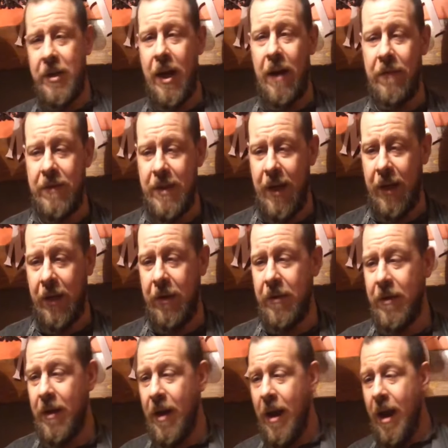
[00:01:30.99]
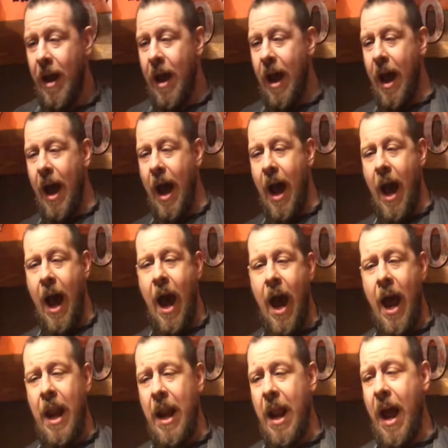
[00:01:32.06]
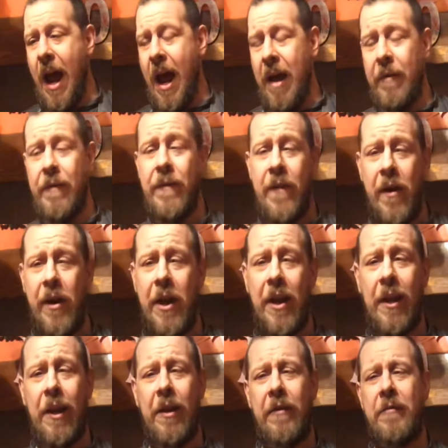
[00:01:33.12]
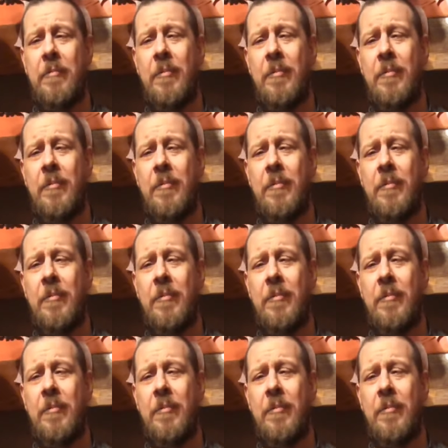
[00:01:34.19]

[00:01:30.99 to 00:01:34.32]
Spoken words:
half Italian, and I fucking love